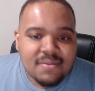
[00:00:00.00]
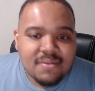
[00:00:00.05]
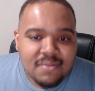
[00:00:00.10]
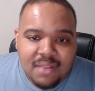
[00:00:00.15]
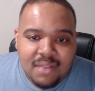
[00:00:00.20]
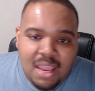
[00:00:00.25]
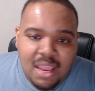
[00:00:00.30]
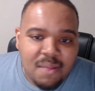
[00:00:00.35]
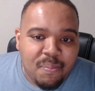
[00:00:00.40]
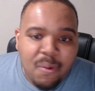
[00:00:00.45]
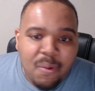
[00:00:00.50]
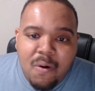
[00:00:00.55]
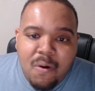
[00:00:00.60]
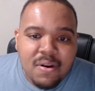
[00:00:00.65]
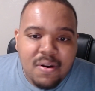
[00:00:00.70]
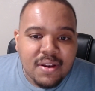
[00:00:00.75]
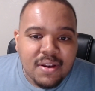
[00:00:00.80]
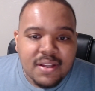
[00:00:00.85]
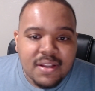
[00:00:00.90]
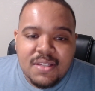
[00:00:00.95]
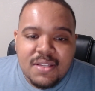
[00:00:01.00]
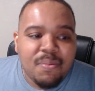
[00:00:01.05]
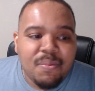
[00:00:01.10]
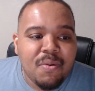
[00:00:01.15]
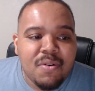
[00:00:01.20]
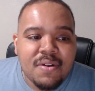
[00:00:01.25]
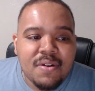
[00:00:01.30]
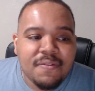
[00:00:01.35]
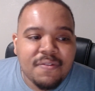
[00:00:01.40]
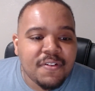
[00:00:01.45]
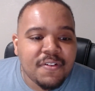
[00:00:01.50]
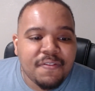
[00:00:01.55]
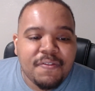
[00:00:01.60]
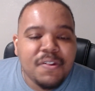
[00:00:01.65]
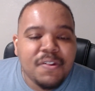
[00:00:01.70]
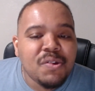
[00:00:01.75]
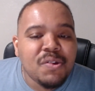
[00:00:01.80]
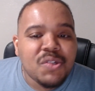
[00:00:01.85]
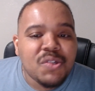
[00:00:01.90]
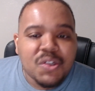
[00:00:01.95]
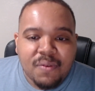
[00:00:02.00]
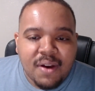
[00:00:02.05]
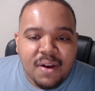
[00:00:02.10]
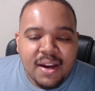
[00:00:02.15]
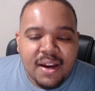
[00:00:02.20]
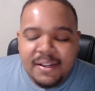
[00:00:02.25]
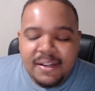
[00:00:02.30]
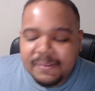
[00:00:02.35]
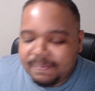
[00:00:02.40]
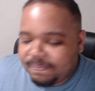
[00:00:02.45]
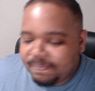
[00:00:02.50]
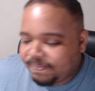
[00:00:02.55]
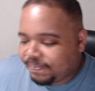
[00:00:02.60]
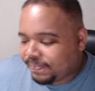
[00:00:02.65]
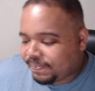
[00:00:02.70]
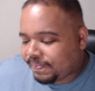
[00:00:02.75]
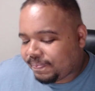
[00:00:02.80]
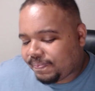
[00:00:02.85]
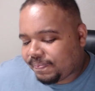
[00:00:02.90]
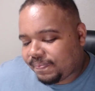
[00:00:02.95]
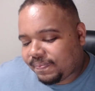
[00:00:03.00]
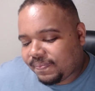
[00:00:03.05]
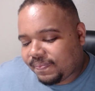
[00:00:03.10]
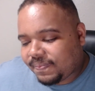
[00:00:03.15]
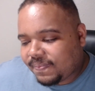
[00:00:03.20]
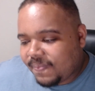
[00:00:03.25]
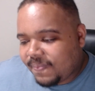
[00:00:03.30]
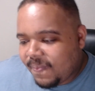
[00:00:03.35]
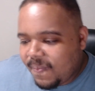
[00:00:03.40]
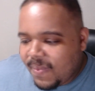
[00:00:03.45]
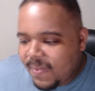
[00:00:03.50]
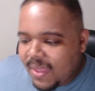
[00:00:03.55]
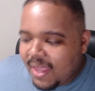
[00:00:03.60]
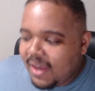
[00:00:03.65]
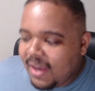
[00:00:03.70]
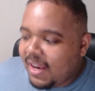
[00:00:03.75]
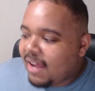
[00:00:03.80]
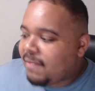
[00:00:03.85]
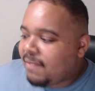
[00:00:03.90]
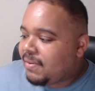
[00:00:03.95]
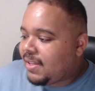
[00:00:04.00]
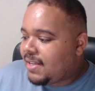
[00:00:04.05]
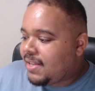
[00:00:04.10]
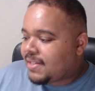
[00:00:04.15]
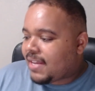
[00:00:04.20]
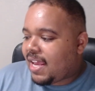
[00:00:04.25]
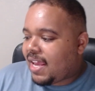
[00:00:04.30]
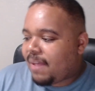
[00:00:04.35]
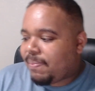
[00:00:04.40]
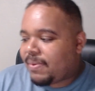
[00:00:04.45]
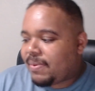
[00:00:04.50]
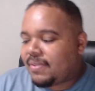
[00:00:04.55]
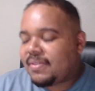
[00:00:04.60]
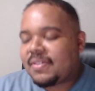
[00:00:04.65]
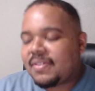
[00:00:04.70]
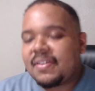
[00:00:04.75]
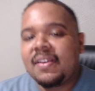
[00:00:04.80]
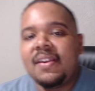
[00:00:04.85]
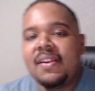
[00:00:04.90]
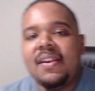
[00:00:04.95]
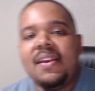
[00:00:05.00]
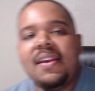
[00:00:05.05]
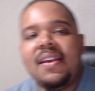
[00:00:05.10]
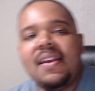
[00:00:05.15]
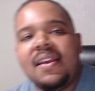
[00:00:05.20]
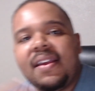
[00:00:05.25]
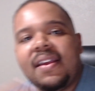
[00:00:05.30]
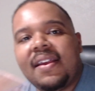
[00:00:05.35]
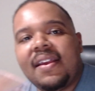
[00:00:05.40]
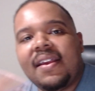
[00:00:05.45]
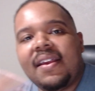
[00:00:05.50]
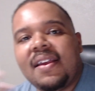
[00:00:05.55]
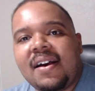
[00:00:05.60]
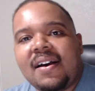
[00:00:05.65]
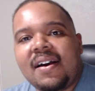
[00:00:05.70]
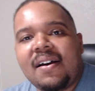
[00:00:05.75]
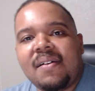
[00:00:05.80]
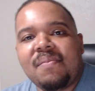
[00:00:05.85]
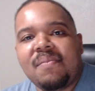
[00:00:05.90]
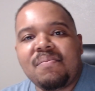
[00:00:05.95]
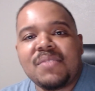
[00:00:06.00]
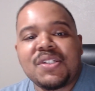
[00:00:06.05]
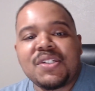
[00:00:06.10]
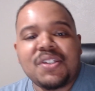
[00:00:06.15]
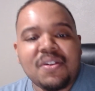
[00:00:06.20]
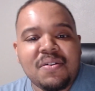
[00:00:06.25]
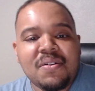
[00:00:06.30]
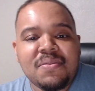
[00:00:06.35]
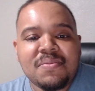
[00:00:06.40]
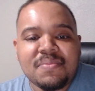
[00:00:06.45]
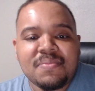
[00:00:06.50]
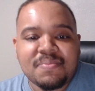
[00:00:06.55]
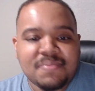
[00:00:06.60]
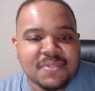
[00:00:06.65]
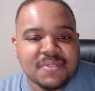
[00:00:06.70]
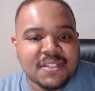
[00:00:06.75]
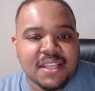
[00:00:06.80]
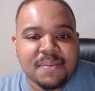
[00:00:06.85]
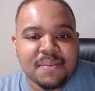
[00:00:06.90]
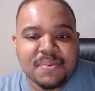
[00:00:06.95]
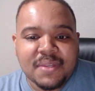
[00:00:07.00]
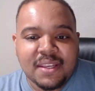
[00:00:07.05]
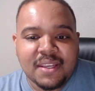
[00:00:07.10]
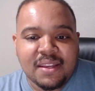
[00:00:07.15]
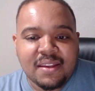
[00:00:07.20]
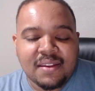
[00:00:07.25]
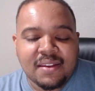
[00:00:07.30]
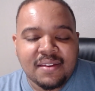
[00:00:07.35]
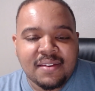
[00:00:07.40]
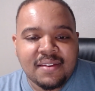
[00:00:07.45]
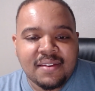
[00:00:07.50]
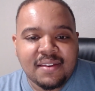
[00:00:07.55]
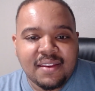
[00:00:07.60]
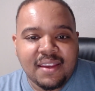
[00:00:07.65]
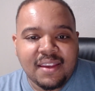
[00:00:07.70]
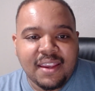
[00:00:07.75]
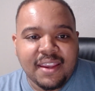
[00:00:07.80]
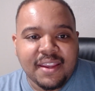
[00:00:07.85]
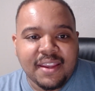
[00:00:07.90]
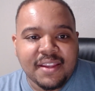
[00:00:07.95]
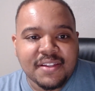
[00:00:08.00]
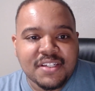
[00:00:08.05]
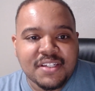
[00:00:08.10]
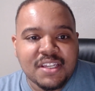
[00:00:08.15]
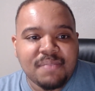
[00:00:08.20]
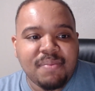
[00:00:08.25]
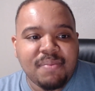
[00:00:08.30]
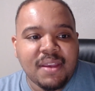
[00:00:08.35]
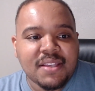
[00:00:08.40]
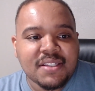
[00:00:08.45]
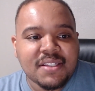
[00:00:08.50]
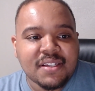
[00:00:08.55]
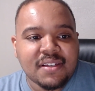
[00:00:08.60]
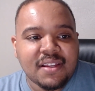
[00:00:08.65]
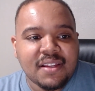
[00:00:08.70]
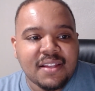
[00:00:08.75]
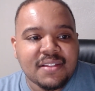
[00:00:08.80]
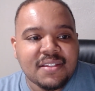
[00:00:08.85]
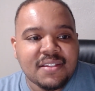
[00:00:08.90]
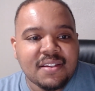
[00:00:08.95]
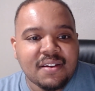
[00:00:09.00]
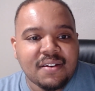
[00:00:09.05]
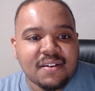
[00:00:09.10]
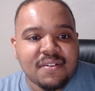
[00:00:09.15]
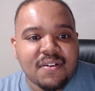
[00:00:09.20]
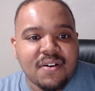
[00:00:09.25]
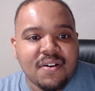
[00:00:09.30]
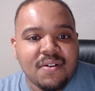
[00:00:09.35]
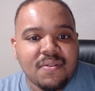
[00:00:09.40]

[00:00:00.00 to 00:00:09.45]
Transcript: important. It's important for the future, right? Now, when this happens, Michonne steps in and she basically lets her know,